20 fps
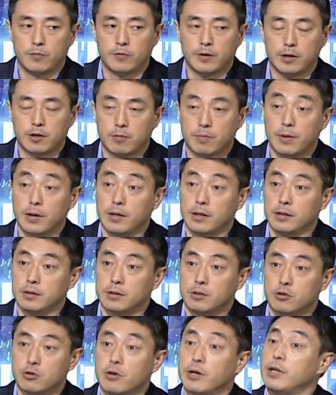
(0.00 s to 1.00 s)
fighter
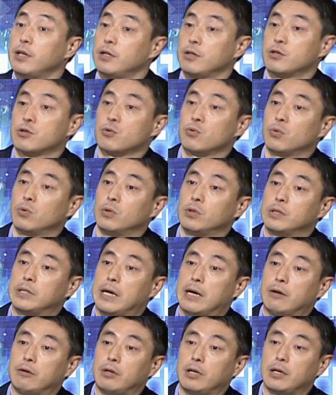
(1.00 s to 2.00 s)
pilot training school
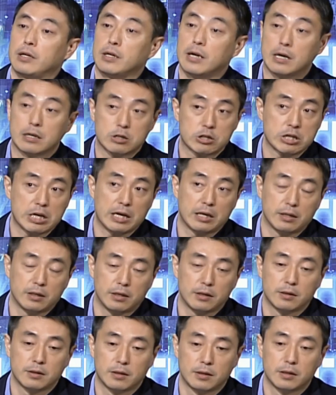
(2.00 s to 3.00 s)
down in Gangshan
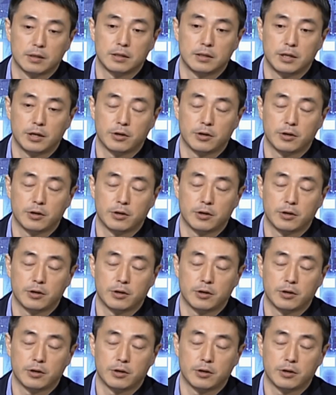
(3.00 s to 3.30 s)
okay.